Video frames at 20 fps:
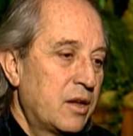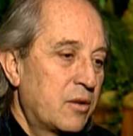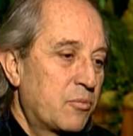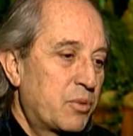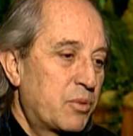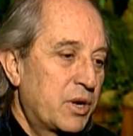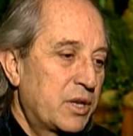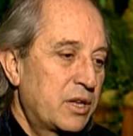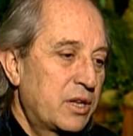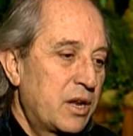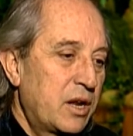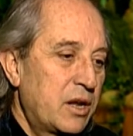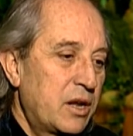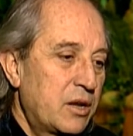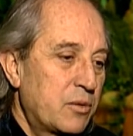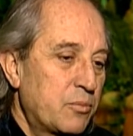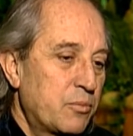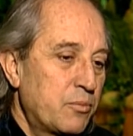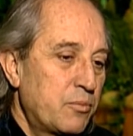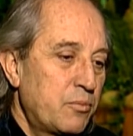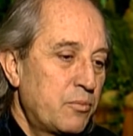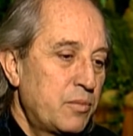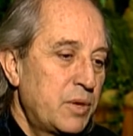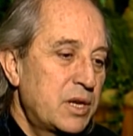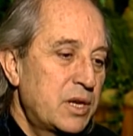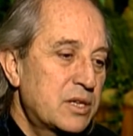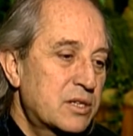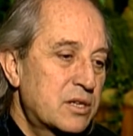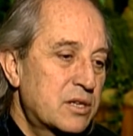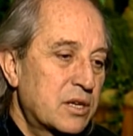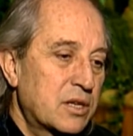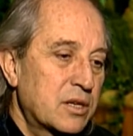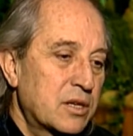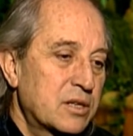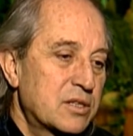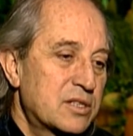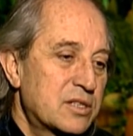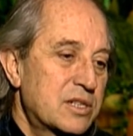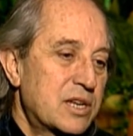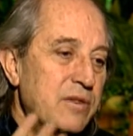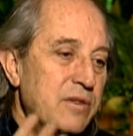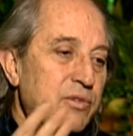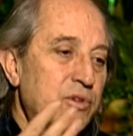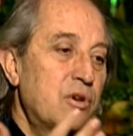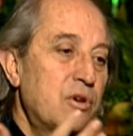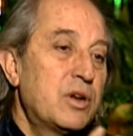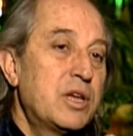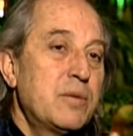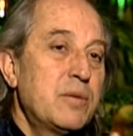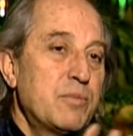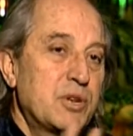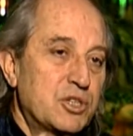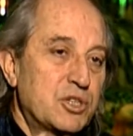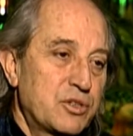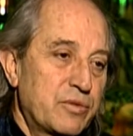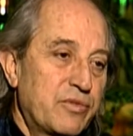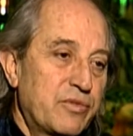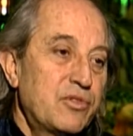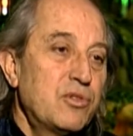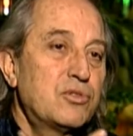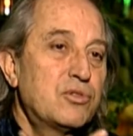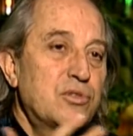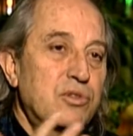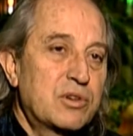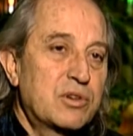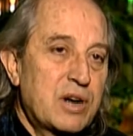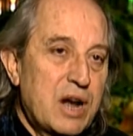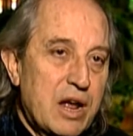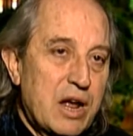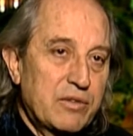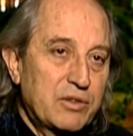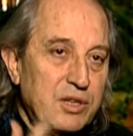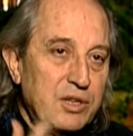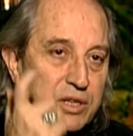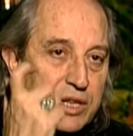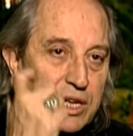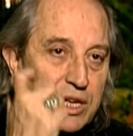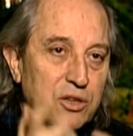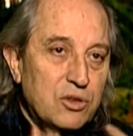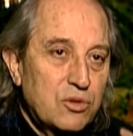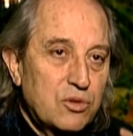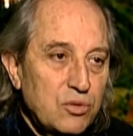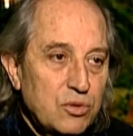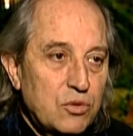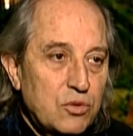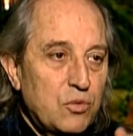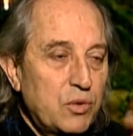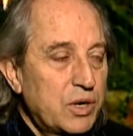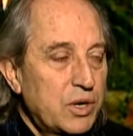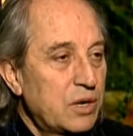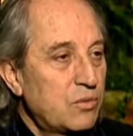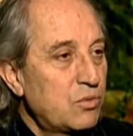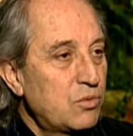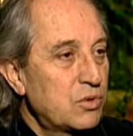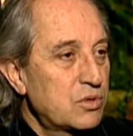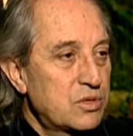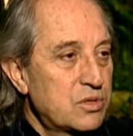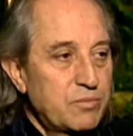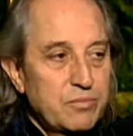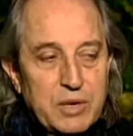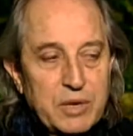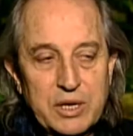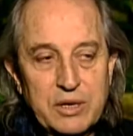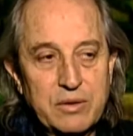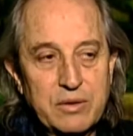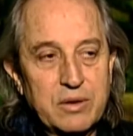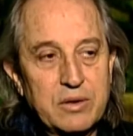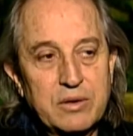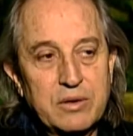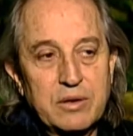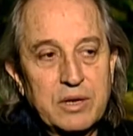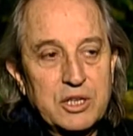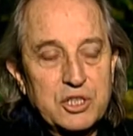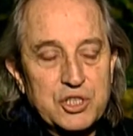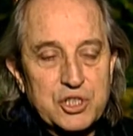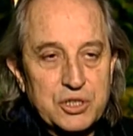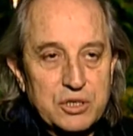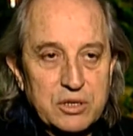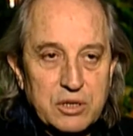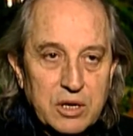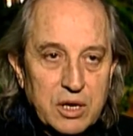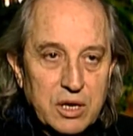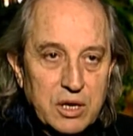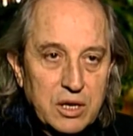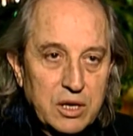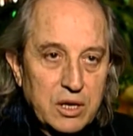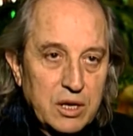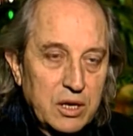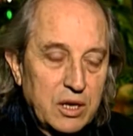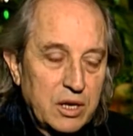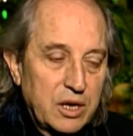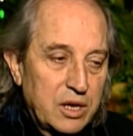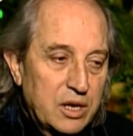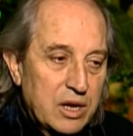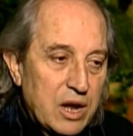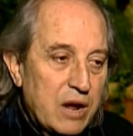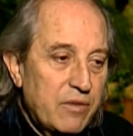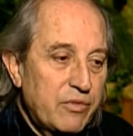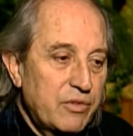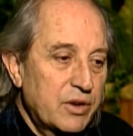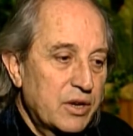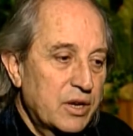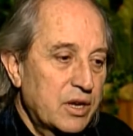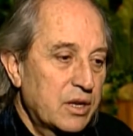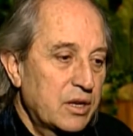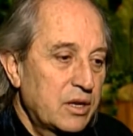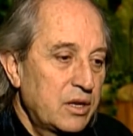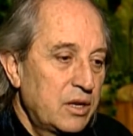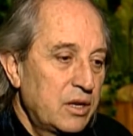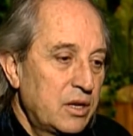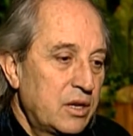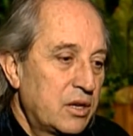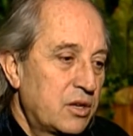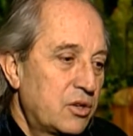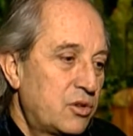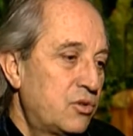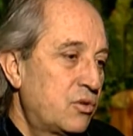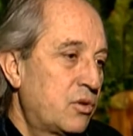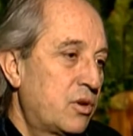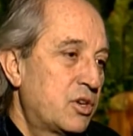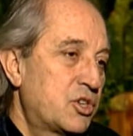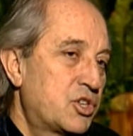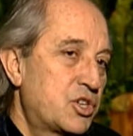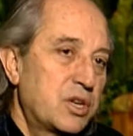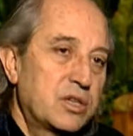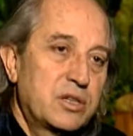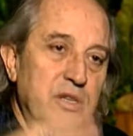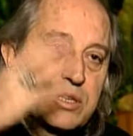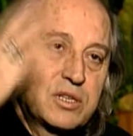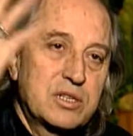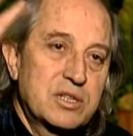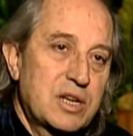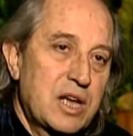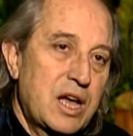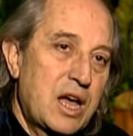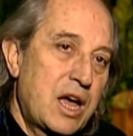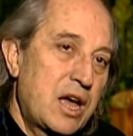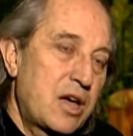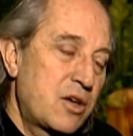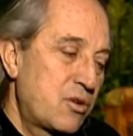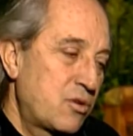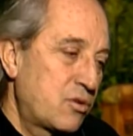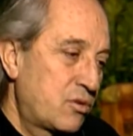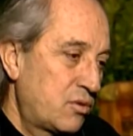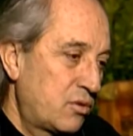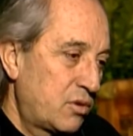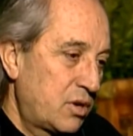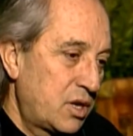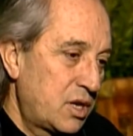practically mixing several images, photographs that I took when I was in my early journey in Africa, during Shelter Sky, during